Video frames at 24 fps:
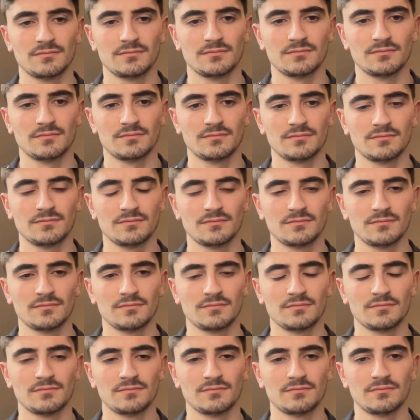
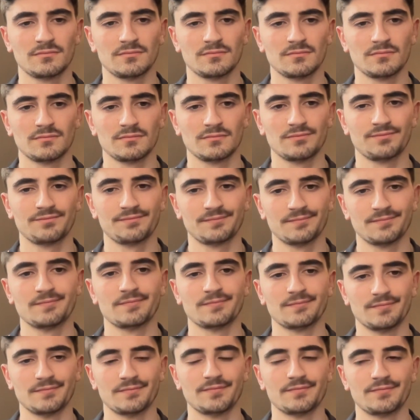
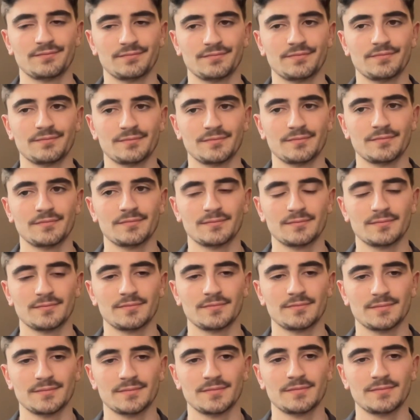
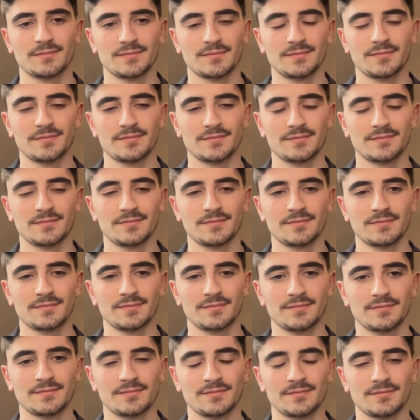
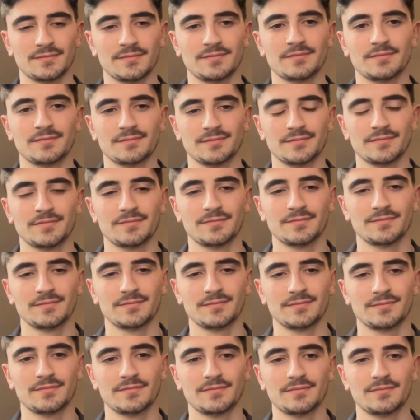
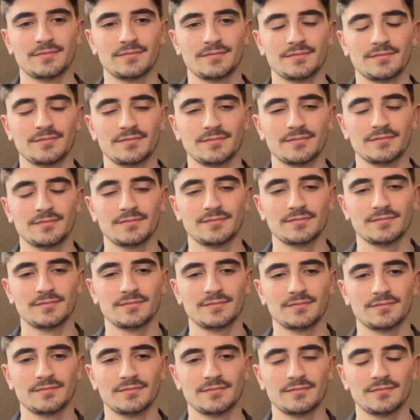
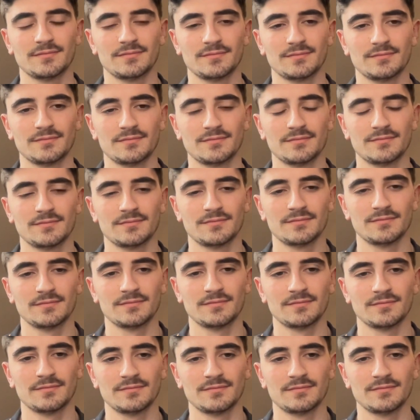No words are spoken by the person on screen.